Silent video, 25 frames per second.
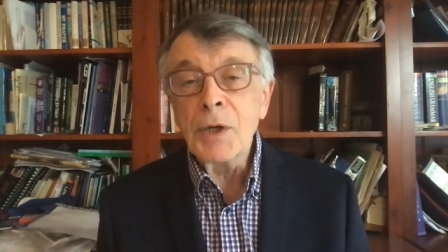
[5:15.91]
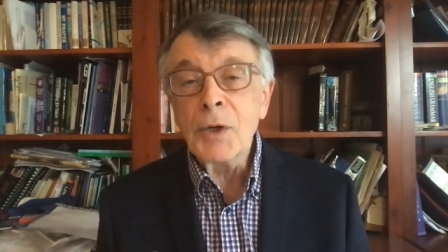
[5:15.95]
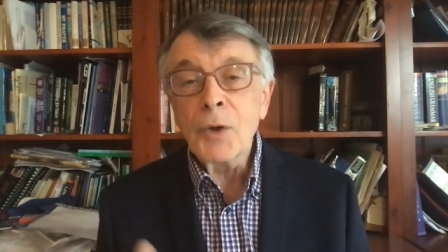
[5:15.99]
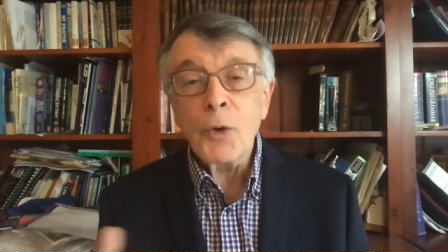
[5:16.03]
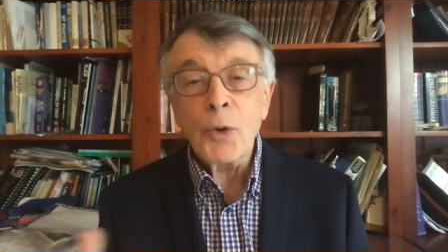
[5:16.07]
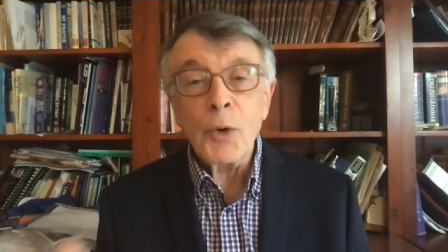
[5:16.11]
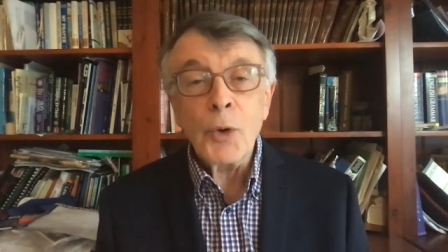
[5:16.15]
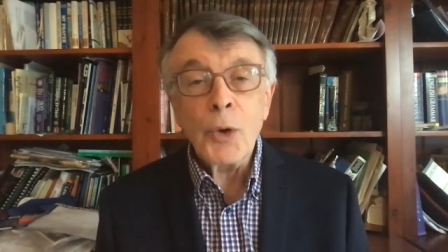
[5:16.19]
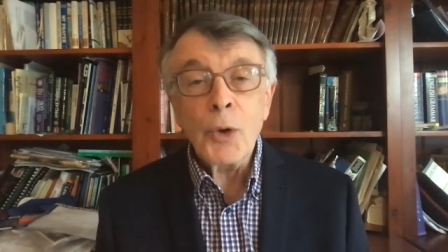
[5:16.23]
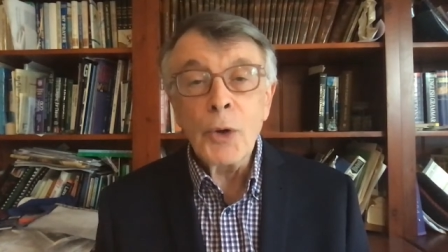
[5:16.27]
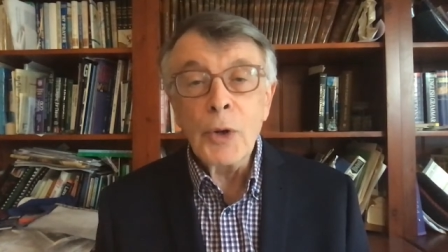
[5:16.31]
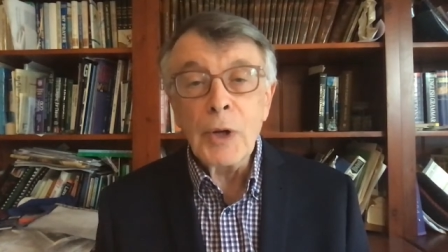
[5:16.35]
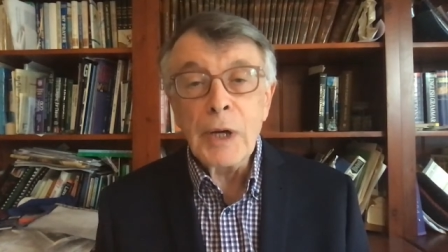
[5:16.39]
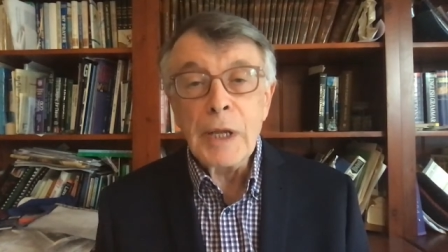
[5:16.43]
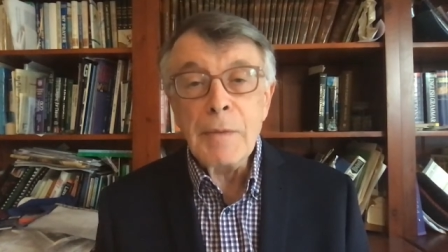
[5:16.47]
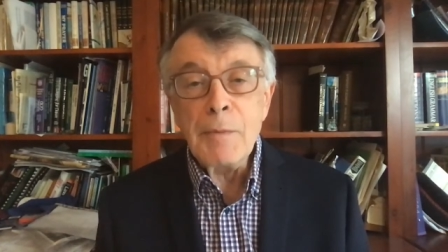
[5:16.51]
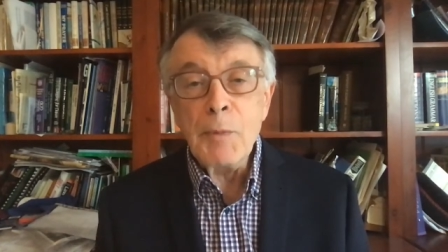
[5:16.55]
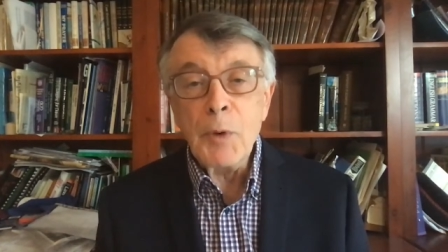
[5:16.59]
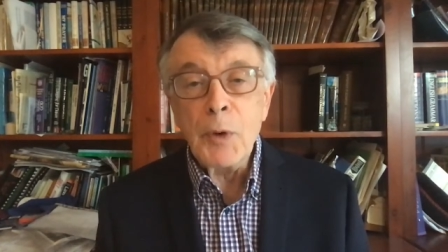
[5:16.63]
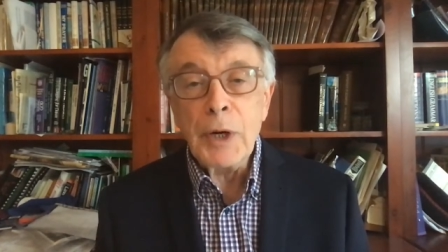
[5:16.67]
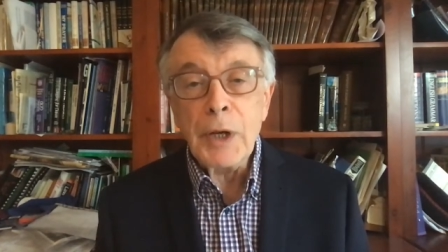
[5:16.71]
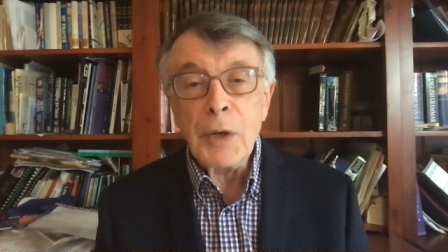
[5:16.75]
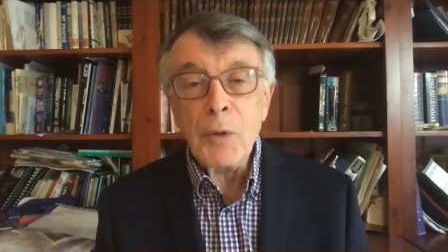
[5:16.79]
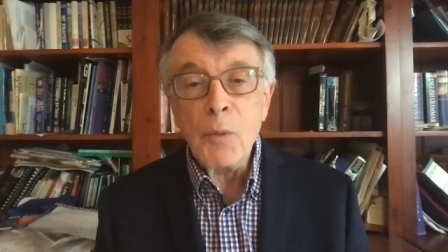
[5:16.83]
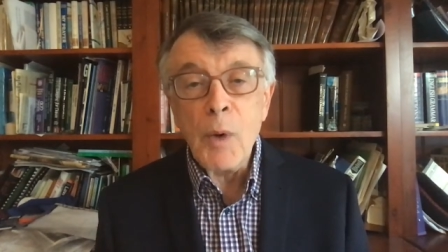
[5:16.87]
or early
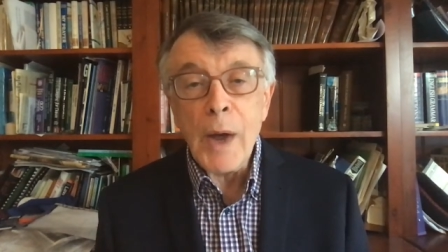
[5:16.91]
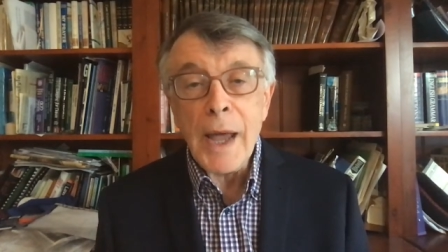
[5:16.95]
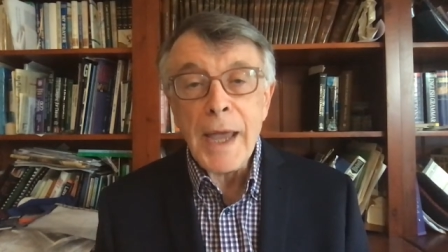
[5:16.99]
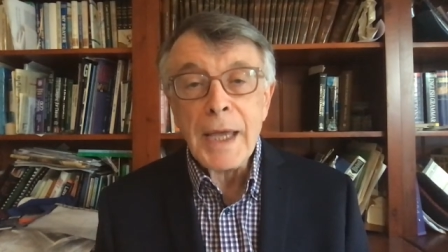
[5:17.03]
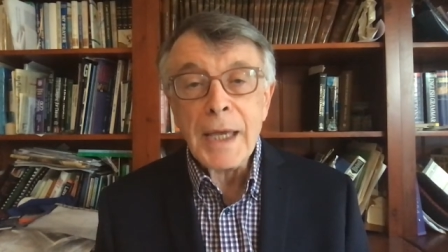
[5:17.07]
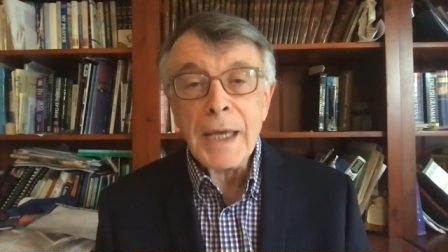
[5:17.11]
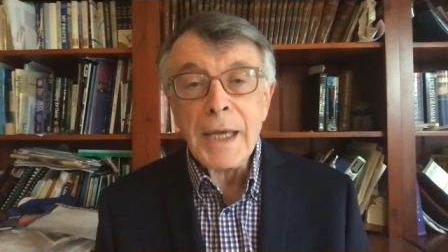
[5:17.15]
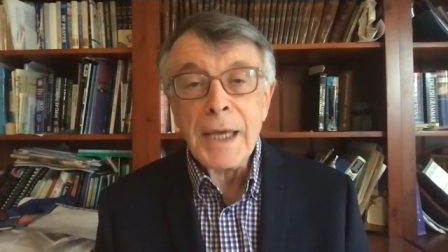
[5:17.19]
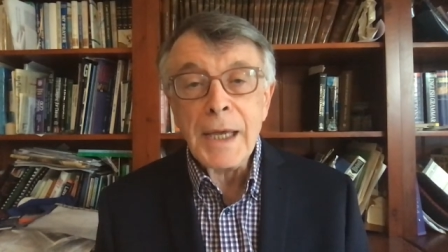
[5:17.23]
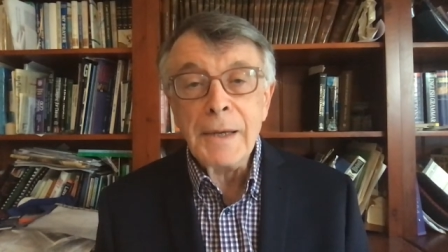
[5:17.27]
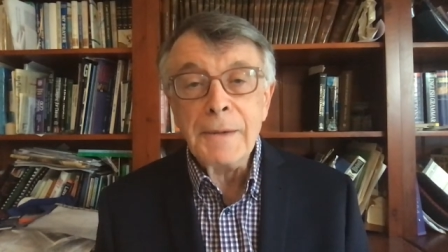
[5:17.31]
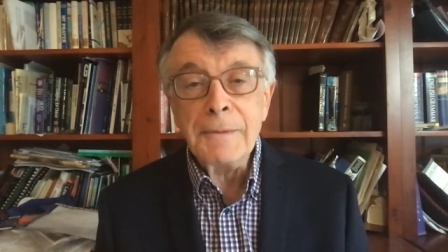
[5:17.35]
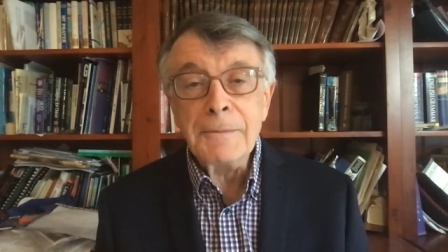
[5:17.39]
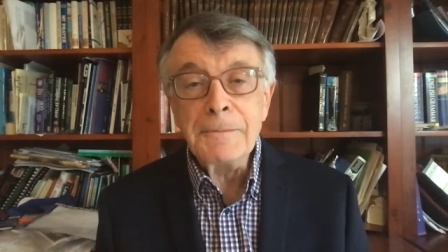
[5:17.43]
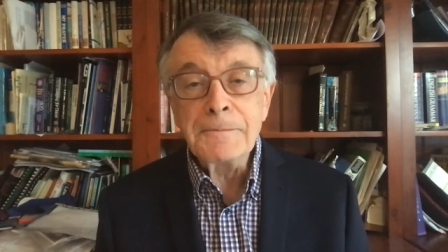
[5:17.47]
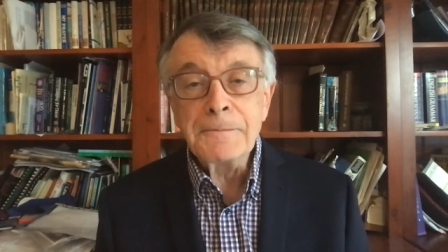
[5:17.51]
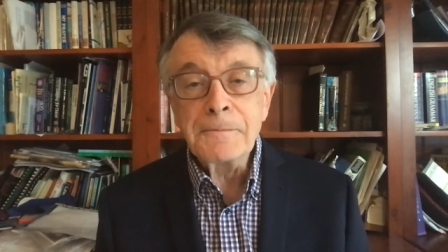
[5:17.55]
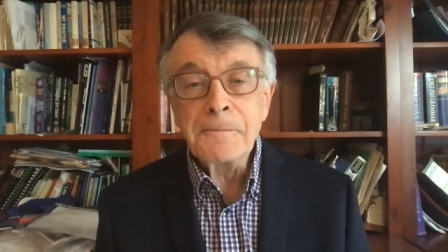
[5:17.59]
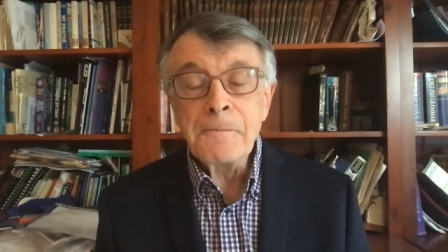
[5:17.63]
morning waking.